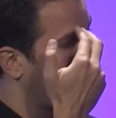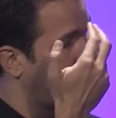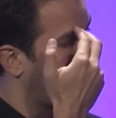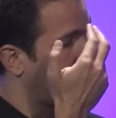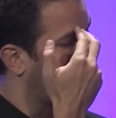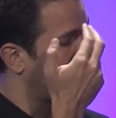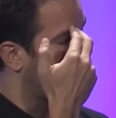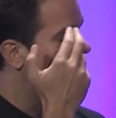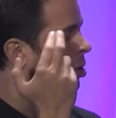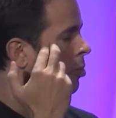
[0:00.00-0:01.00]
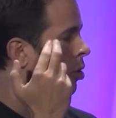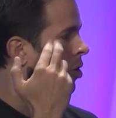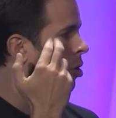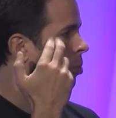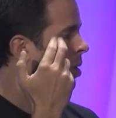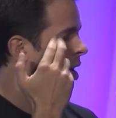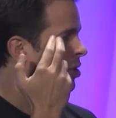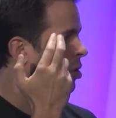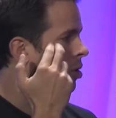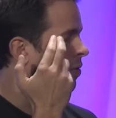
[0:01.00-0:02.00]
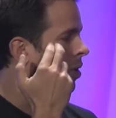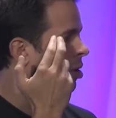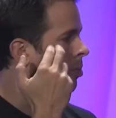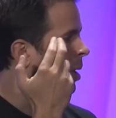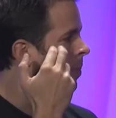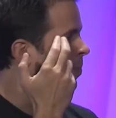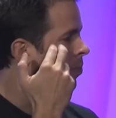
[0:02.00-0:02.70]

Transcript: and you can move at your own pace or you can follow me.